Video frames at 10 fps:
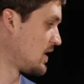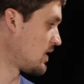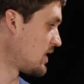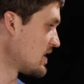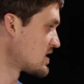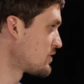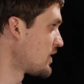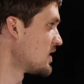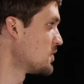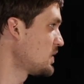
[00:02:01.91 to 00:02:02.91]
This
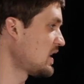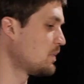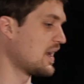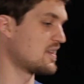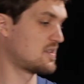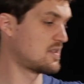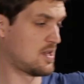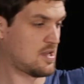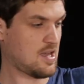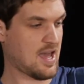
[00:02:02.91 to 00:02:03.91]
Fender P-Bass
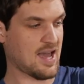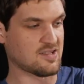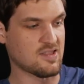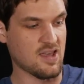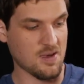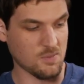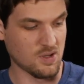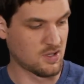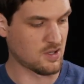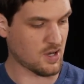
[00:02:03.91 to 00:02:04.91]
has them
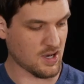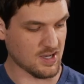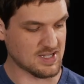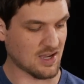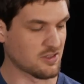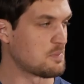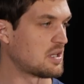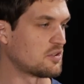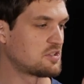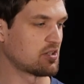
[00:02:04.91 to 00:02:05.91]
down the
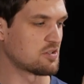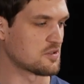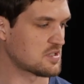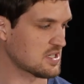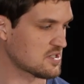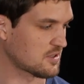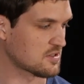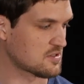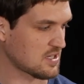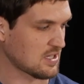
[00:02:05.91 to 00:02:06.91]
middle too, so it's easier to
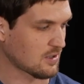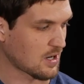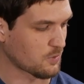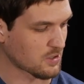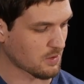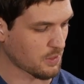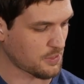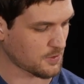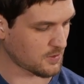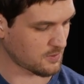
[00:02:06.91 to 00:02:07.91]
see. You got one on the
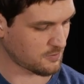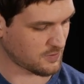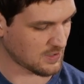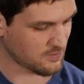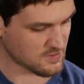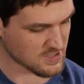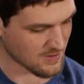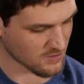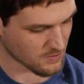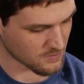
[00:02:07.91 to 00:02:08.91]
3rd, 5th,
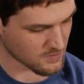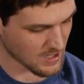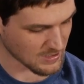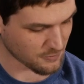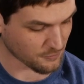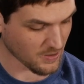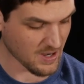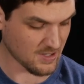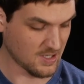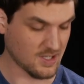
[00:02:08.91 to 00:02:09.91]
7th, 9th
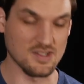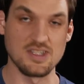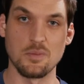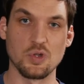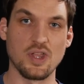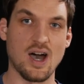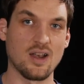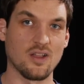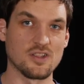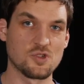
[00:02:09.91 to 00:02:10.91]
fret, double dot
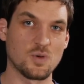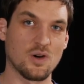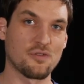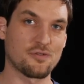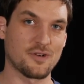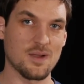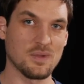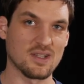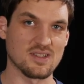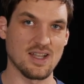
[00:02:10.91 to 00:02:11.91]
on the 12th fret
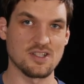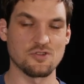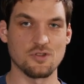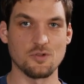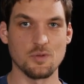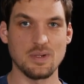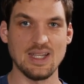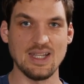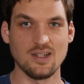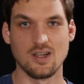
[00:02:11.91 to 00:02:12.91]
because that's the
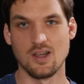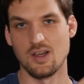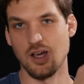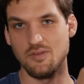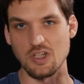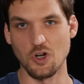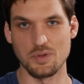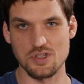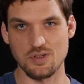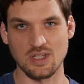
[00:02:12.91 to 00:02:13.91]
repeat of the open
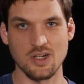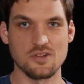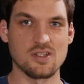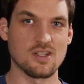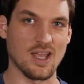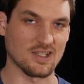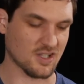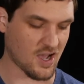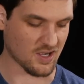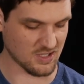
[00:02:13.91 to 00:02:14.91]
string notes in the next
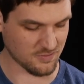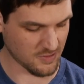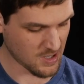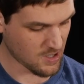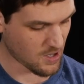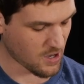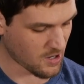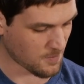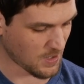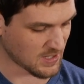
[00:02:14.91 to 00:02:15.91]
octave,
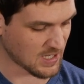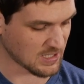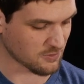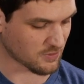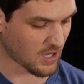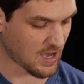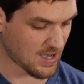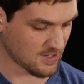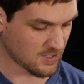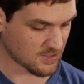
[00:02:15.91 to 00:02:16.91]
and then you've
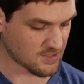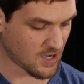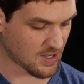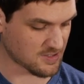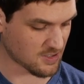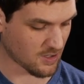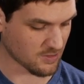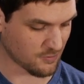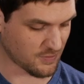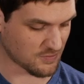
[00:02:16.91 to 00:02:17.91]
got dots on
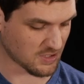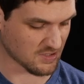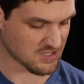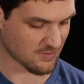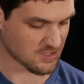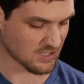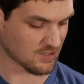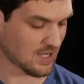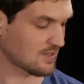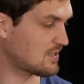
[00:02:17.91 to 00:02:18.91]
the 15, 17,
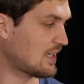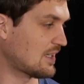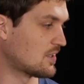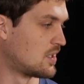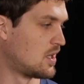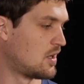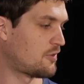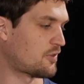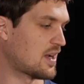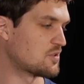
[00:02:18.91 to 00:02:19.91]
19
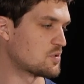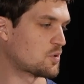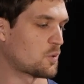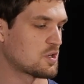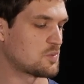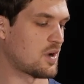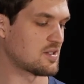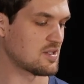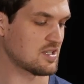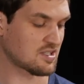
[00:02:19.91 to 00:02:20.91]
frets, which correspond
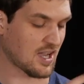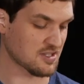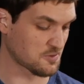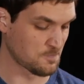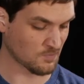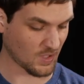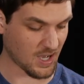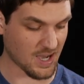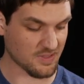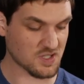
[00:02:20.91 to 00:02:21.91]
to these guys.
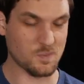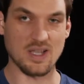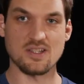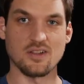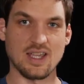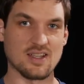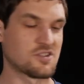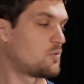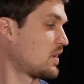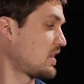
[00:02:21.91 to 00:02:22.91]
This bass only has
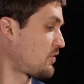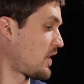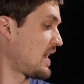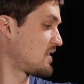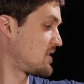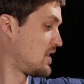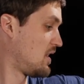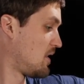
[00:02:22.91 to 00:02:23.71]
20 frets.